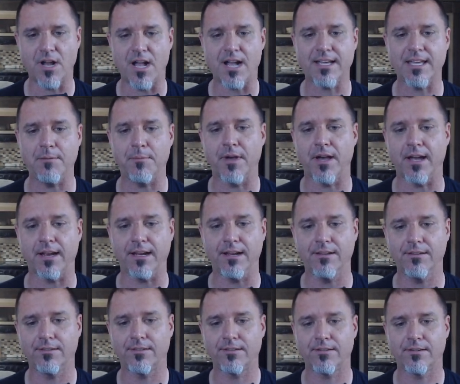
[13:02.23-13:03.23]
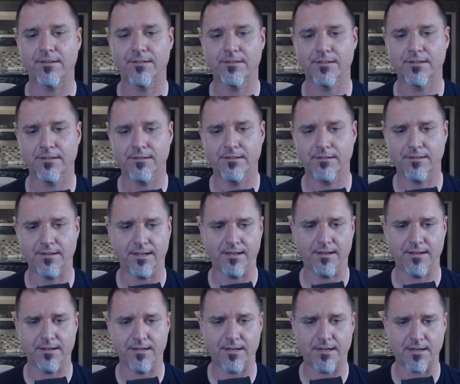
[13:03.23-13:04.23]
rocky bodies
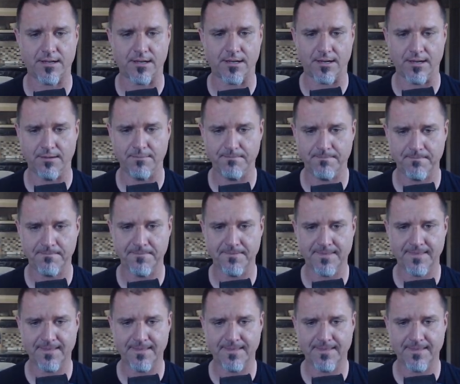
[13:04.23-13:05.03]
in time.